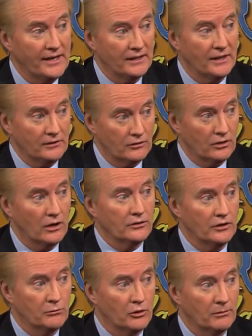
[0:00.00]
And I'd like to talk
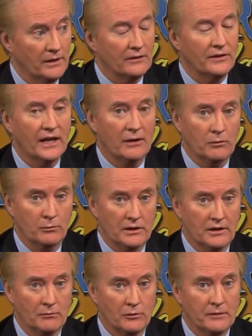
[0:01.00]
to you more about that when we
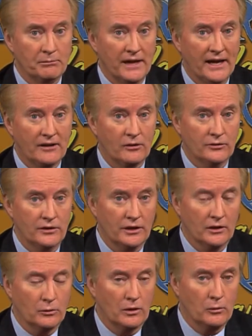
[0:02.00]
come right back on the
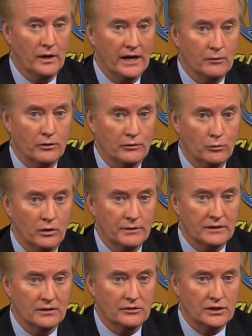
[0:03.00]
Delaware Way with
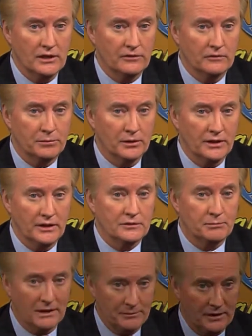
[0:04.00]
Wilmington Chief of Police,
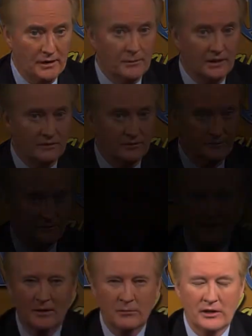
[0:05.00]
Bobby Cummings.
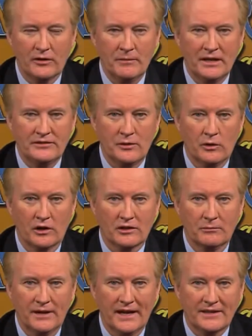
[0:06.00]
I'm Larry Menti.
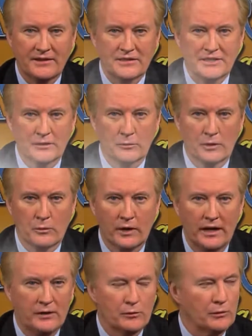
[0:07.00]
Welcome back to the Delaware
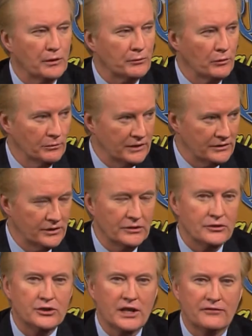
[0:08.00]
Way. We're with
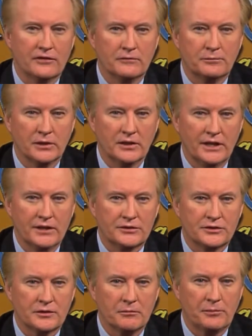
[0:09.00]
Wilmington Chief of
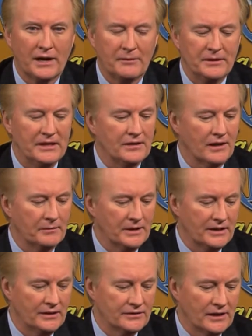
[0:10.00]
Police Bobby
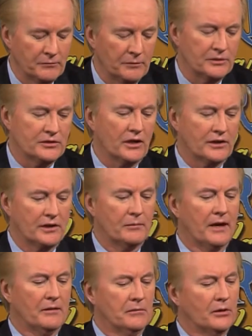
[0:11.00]
Cummings, and we've been talking
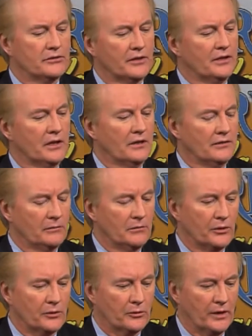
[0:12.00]
about mostly the
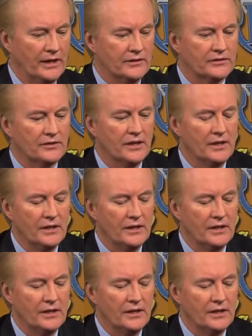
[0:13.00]
murder rate